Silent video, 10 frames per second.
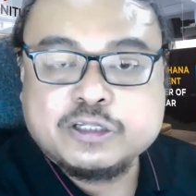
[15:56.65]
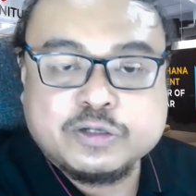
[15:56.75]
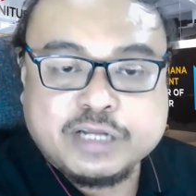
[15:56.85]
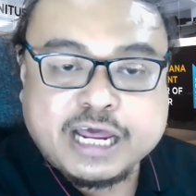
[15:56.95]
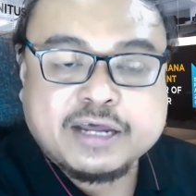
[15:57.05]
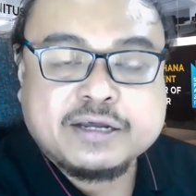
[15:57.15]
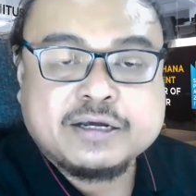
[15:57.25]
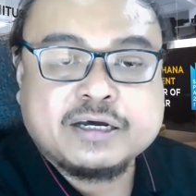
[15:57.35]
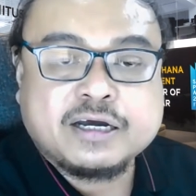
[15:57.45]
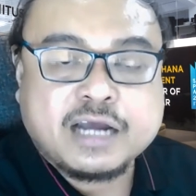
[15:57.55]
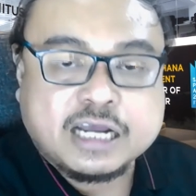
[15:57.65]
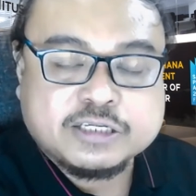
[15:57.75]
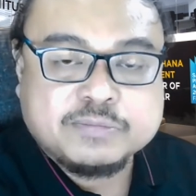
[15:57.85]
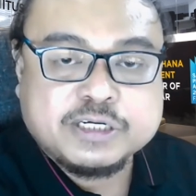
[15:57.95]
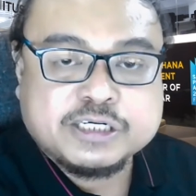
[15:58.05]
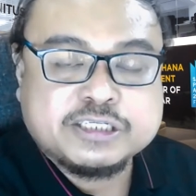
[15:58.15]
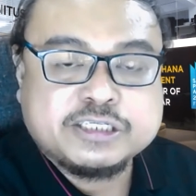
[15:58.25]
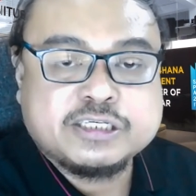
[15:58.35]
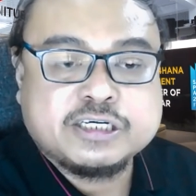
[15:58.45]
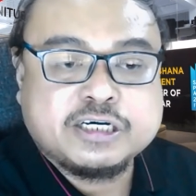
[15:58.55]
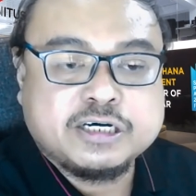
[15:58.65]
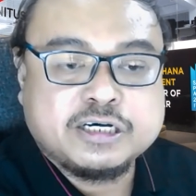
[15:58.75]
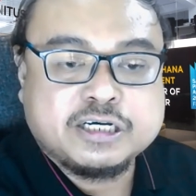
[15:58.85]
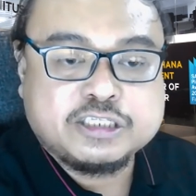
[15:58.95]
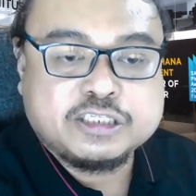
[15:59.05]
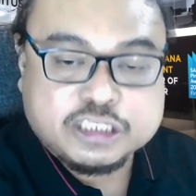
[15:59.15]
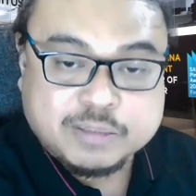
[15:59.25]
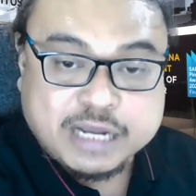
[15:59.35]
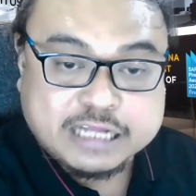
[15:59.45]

to their customers' system